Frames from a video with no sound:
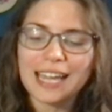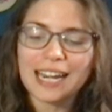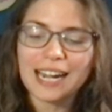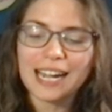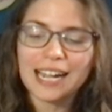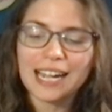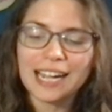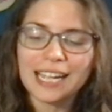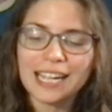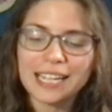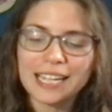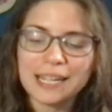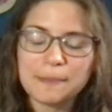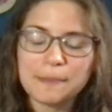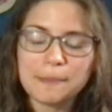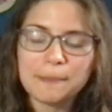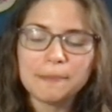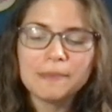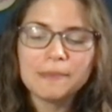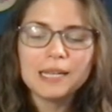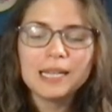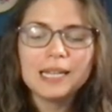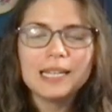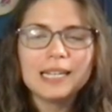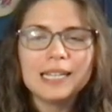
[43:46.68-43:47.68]
I
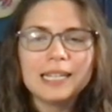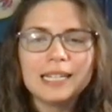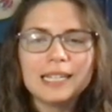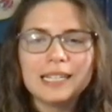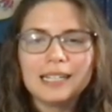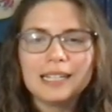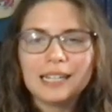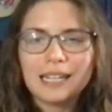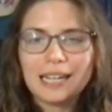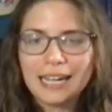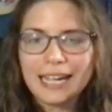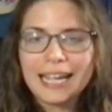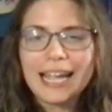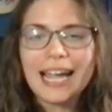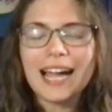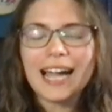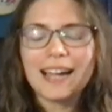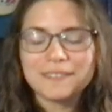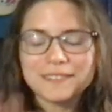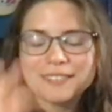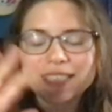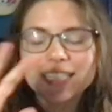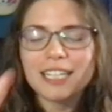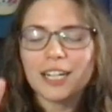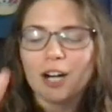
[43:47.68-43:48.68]

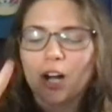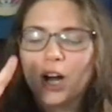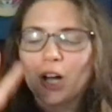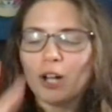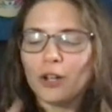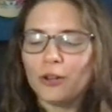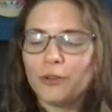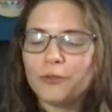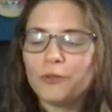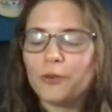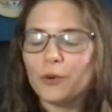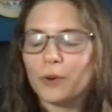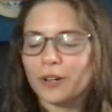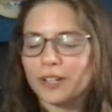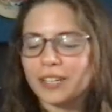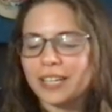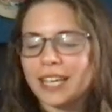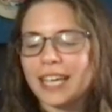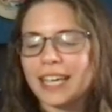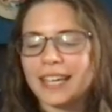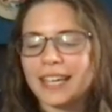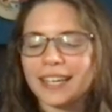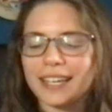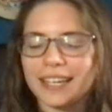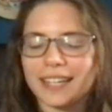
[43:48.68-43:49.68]
have to get all 4
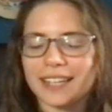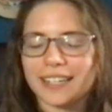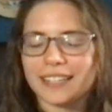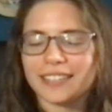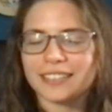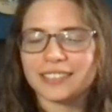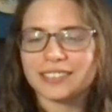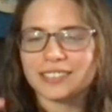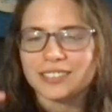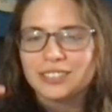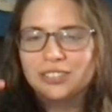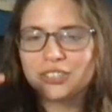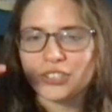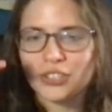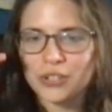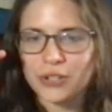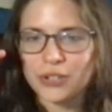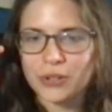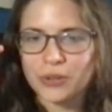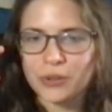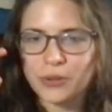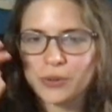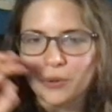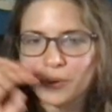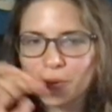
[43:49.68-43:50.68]
kings
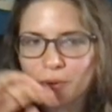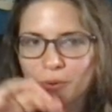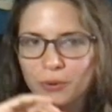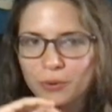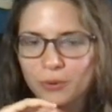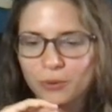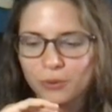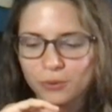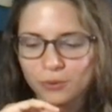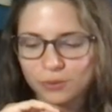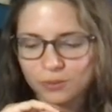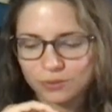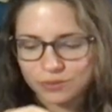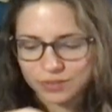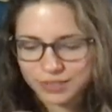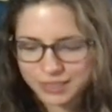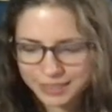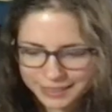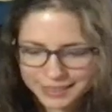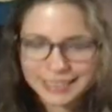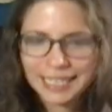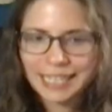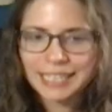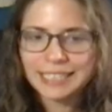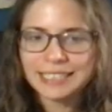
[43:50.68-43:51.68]
to
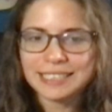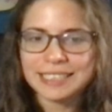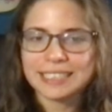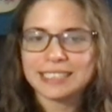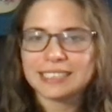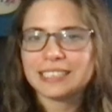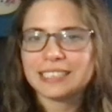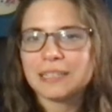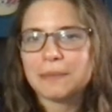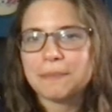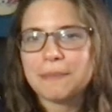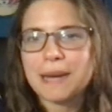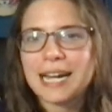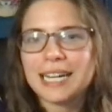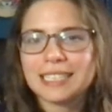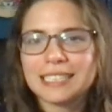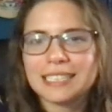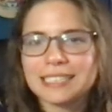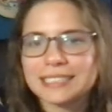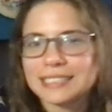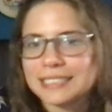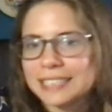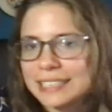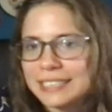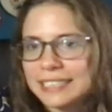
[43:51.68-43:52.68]
descend into
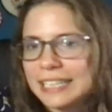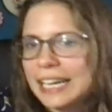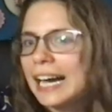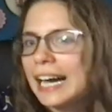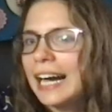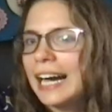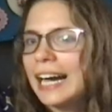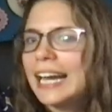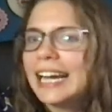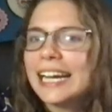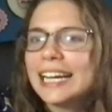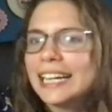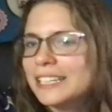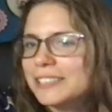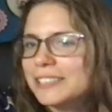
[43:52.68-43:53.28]
madness and die.